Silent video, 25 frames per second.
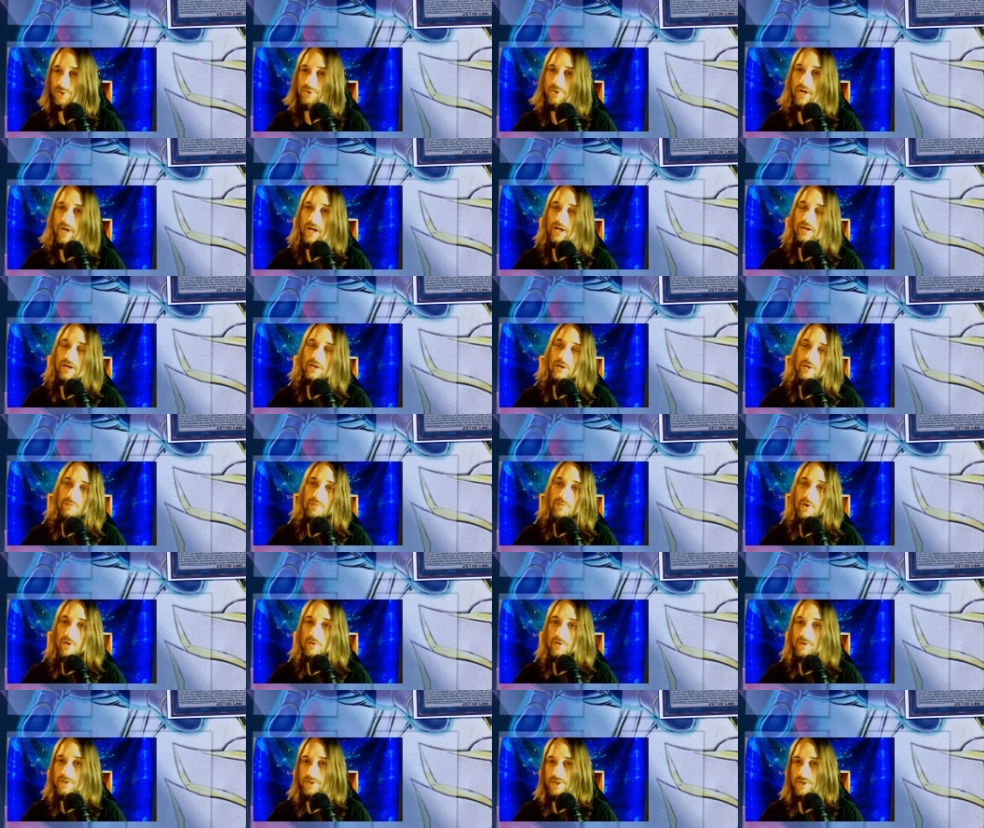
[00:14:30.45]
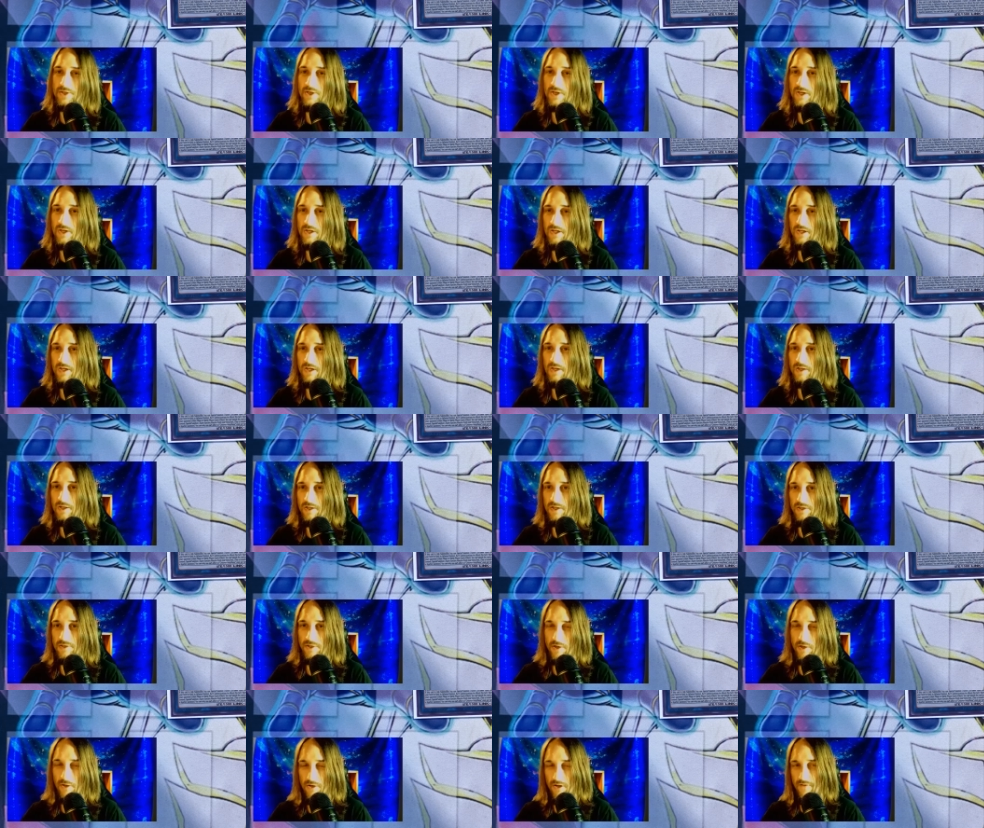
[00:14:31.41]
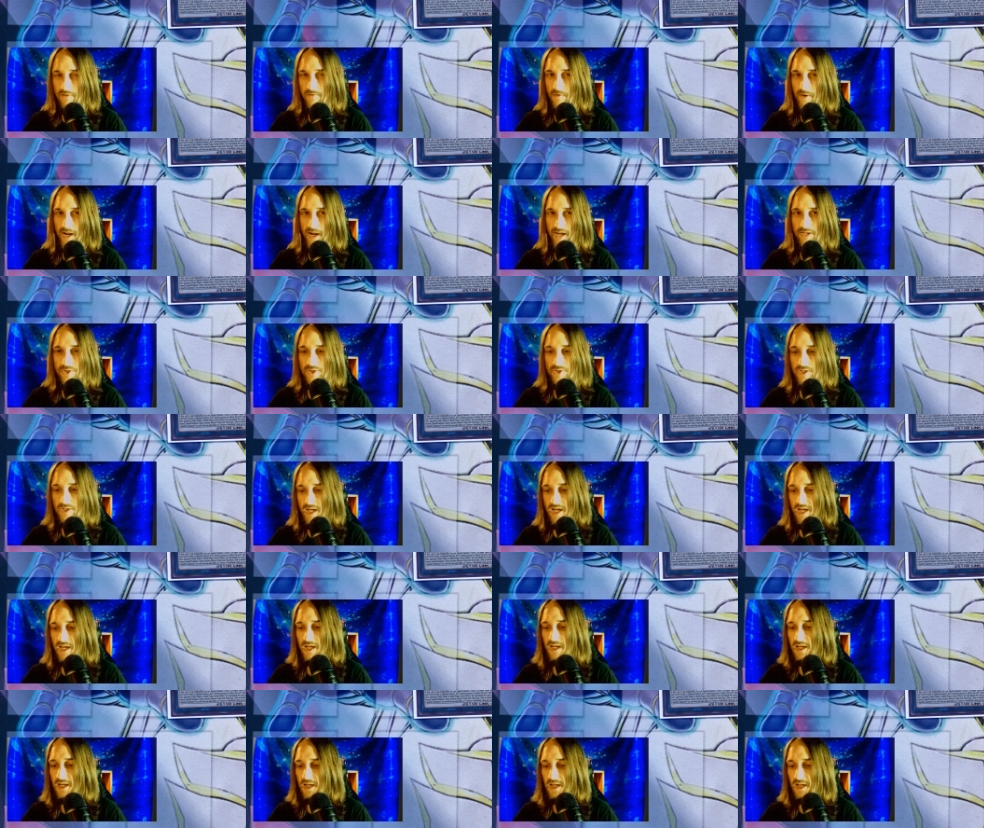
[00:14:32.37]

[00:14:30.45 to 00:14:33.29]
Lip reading: Dragon on your opponent's turn. And you can turn off their extra deck.